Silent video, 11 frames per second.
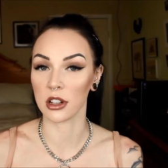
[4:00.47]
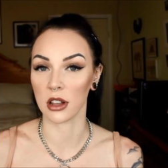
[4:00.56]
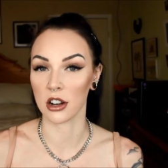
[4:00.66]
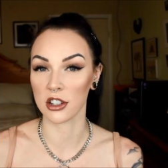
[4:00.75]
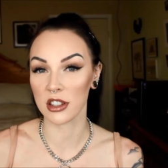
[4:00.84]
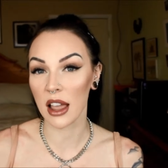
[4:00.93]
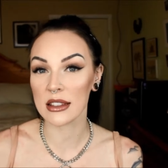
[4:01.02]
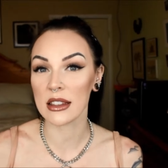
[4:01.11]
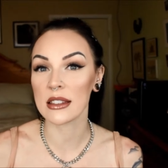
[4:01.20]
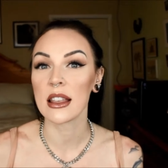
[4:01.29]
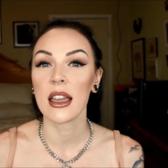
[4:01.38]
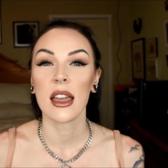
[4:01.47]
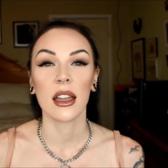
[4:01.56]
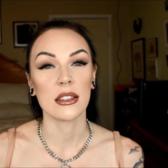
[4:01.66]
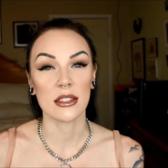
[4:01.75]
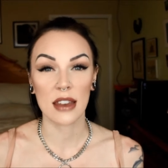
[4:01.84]
to large sizes
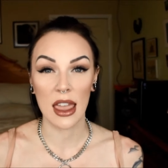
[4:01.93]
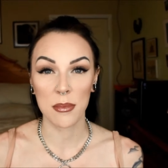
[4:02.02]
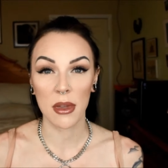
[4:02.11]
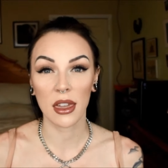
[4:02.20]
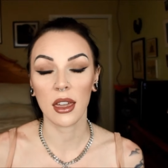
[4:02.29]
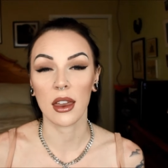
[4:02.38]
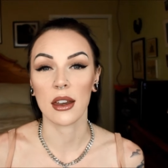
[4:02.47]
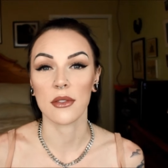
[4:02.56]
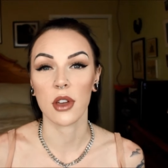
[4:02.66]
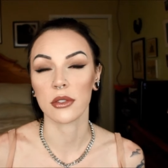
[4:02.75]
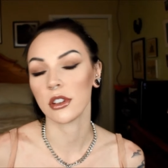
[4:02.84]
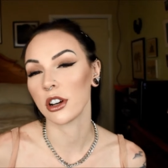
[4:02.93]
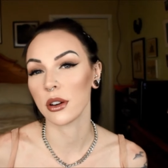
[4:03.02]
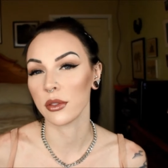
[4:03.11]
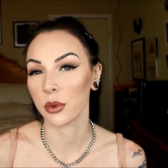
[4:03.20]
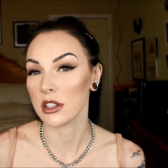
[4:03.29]
is taping and if you haven't
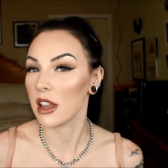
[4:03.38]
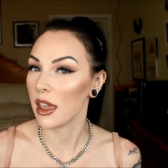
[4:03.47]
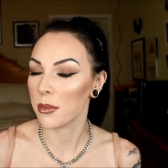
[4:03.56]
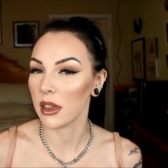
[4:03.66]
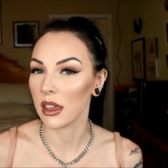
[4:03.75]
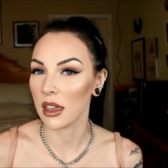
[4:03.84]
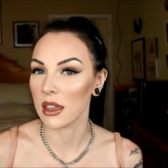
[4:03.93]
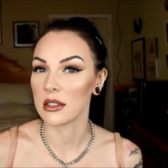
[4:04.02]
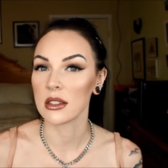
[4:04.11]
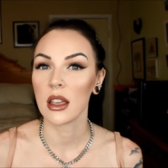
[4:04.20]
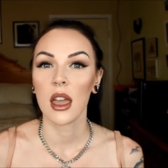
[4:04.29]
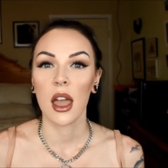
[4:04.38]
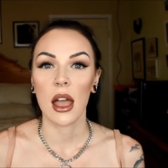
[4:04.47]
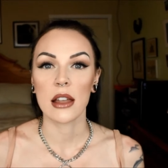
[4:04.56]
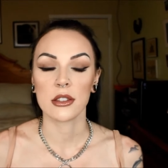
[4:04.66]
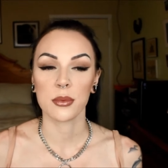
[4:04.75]
heard of what taping is
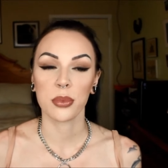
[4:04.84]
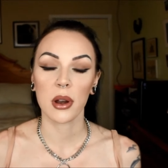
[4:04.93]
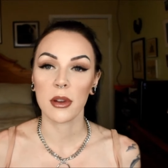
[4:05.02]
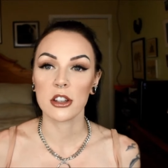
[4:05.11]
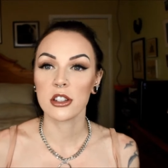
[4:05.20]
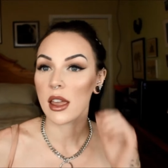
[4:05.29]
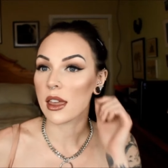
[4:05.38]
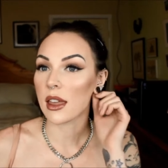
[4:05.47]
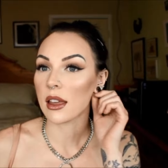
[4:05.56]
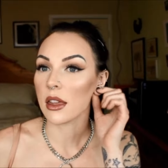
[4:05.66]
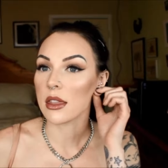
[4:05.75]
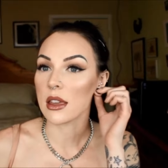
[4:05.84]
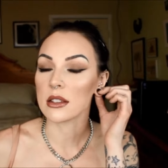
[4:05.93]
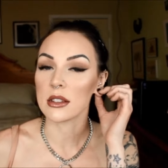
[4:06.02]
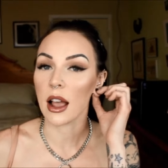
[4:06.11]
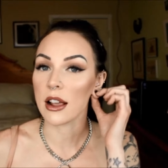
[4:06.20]
it's pretty much taking
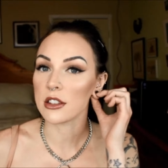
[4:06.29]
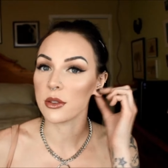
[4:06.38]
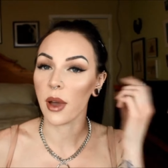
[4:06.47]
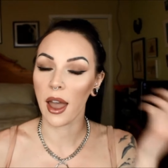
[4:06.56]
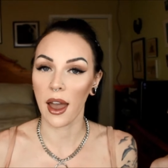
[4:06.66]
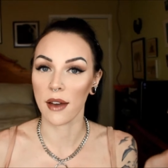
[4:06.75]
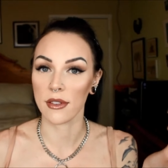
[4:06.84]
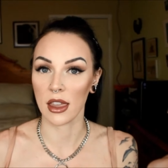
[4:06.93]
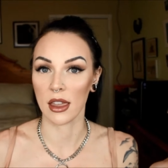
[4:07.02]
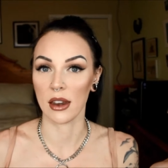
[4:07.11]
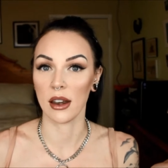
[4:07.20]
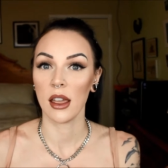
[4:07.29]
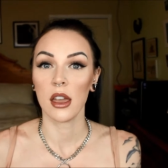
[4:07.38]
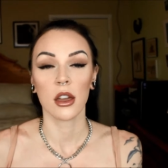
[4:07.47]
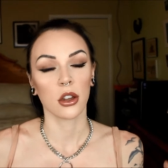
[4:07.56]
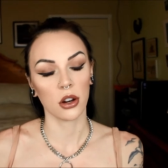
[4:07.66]
the size you have in
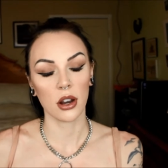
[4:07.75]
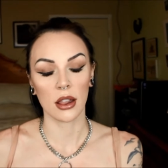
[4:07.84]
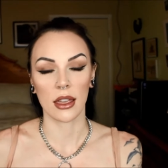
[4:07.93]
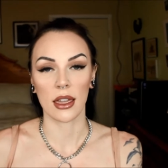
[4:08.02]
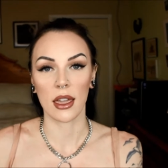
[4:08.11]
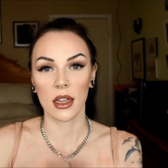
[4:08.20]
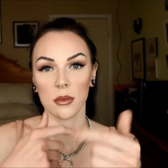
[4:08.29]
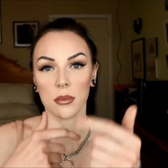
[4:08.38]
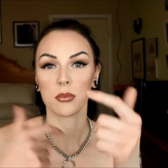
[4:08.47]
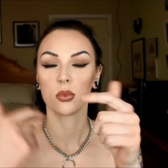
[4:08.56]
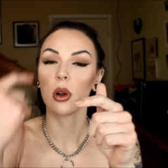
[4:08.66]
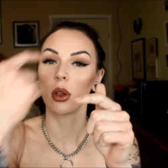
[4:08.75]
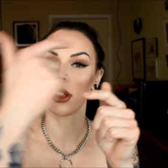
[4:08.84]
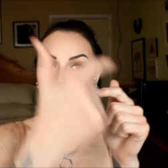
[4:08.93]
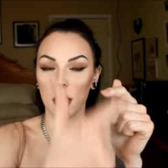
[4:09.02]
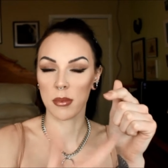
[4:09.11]
currently
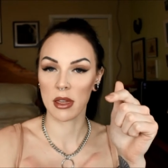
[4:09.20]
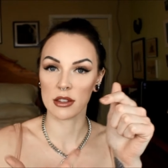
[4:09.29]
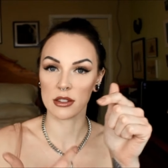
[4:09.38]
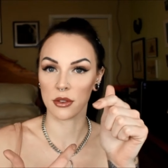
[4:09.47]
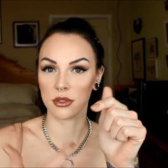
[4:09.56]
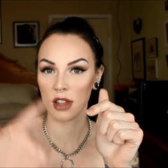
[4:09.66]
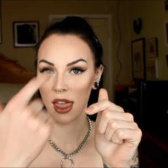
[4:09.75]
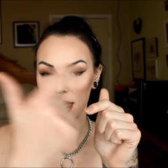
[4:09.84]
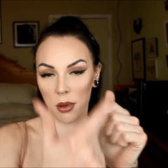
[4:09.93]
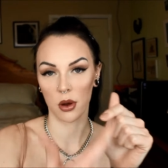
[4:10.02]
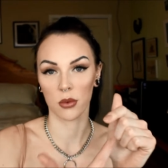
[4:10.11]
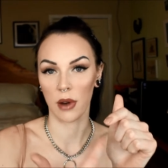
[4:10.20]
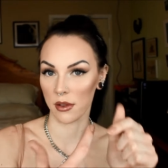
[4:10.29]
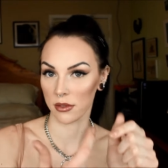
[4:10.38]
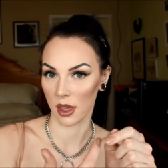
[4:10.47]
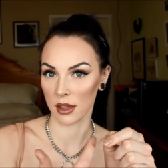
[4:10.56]
rolling a piece of tape
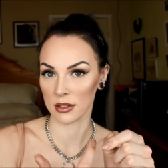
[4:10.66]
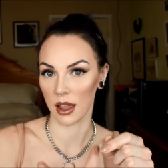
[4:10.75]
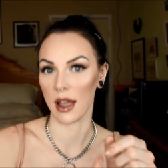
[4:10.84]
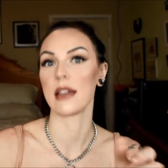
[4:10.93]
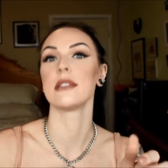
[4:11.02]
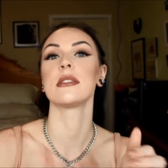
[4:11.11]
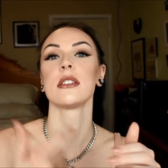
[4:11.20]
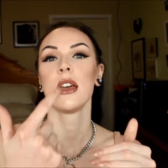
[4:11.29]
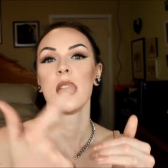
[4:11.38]
around that size,